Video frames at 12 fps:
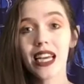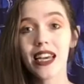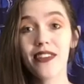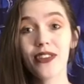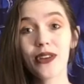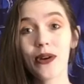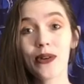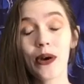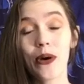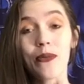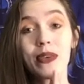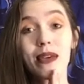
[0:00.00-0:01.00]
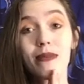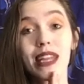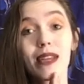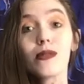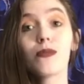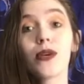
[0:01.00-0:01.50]
If you don't know me, my
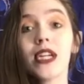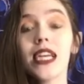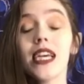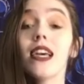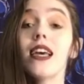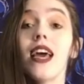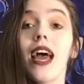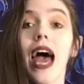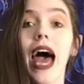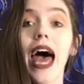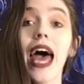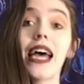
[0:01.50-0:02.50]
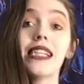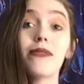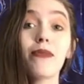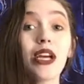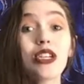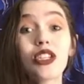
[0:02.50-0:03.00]
name's Brittany, and
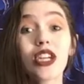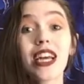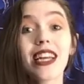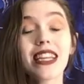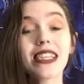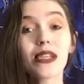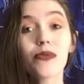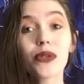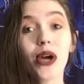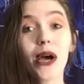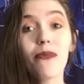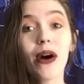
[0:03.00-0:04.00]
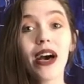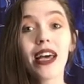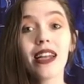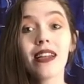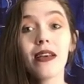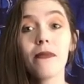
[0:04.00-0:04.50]
make sure to hit that subscribe
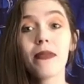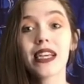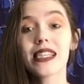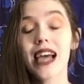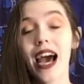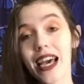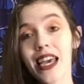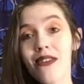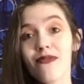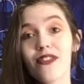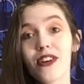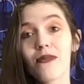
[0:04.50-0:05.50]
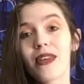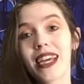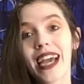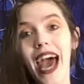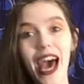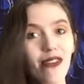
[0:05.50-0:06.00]
button because I am filming
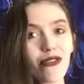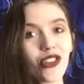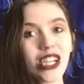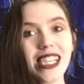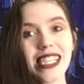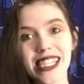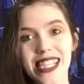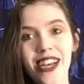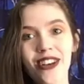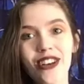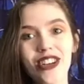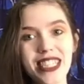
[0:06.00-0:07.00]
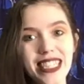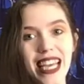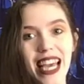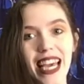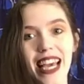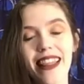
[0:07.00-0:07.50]
every single
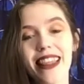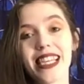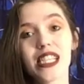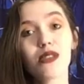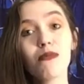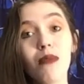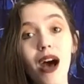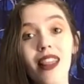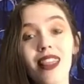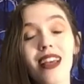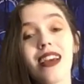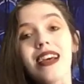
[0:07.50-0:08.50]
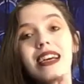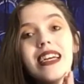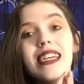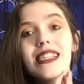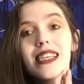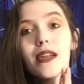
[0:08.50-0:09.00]
day this month.
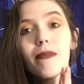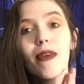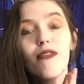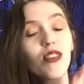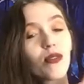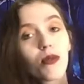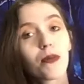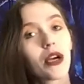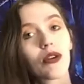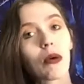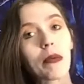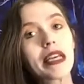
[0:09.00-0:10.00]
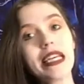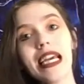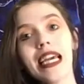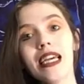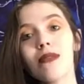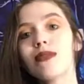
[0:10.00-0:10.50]
It's going to be filled with paranormal
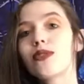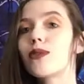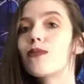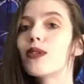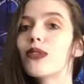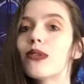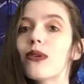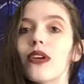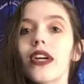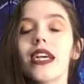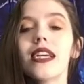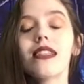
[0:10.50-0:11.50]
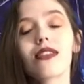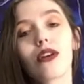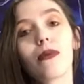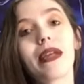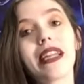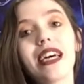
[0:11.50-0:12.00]
games, creepy stories,
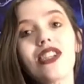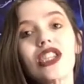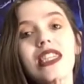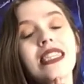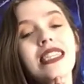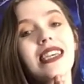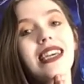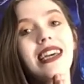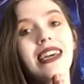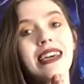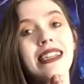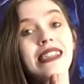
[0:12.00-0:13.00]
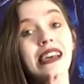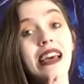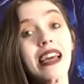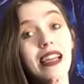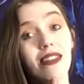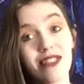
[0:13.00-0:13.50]
creepy legends, and
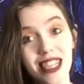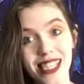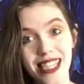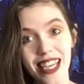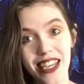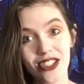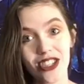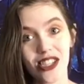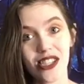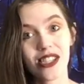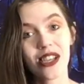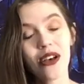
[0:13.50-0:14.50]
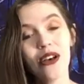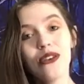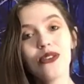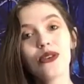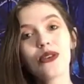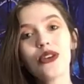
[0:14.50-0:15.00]
investigations.
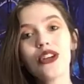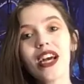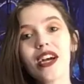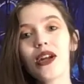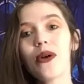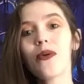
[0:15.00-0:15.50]
So you're not going to